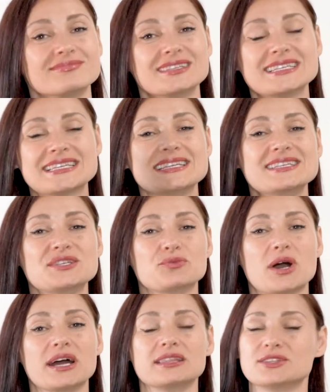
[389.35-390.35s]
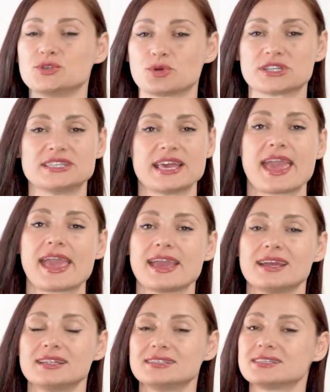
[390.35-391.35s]
It's an easy one. Towards the
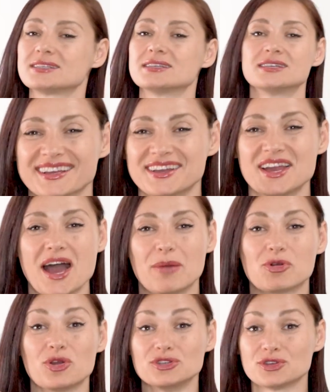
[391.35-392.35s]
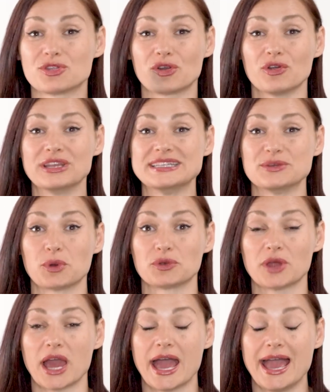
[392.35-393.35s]
end, I'm going to throw an easy one
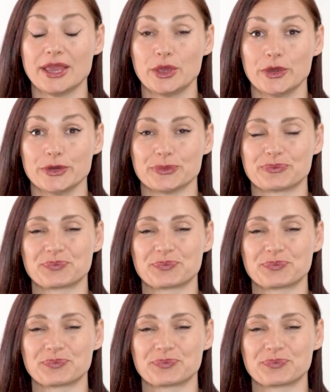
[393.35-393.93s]
at you.